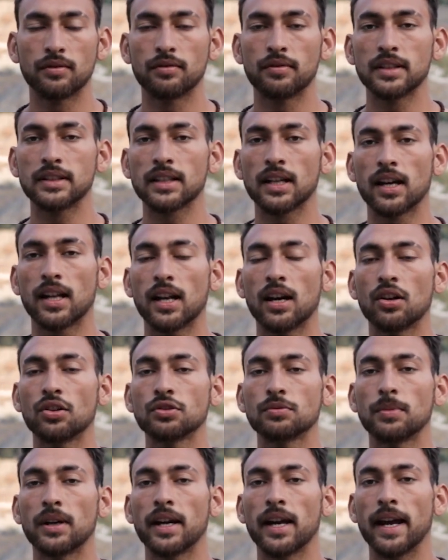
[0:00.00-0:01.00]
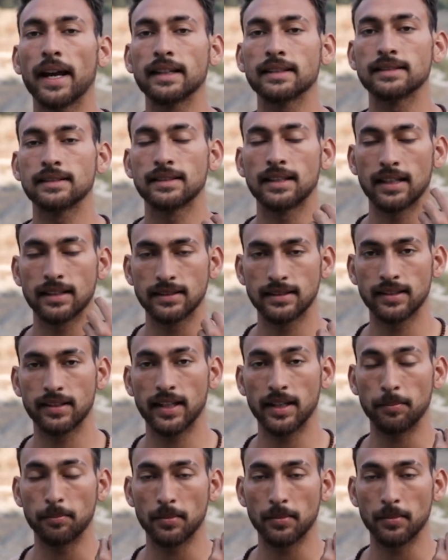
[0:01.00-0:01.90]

which allows my accessory